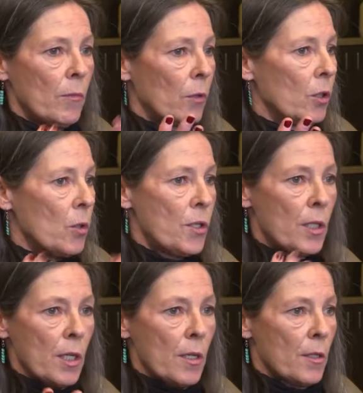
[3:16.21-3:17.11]

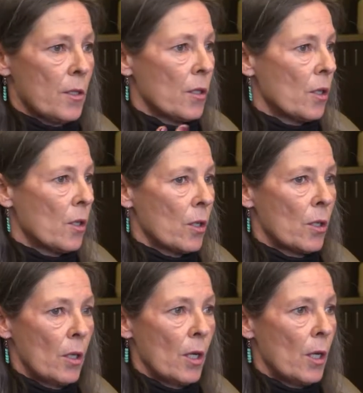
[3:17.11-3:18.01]
looseness,
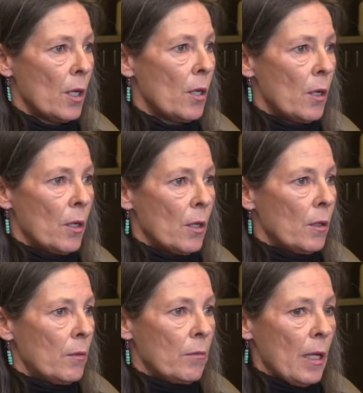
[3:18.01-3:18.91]
or
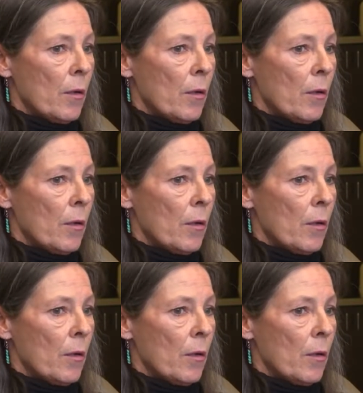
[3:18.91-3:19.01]
they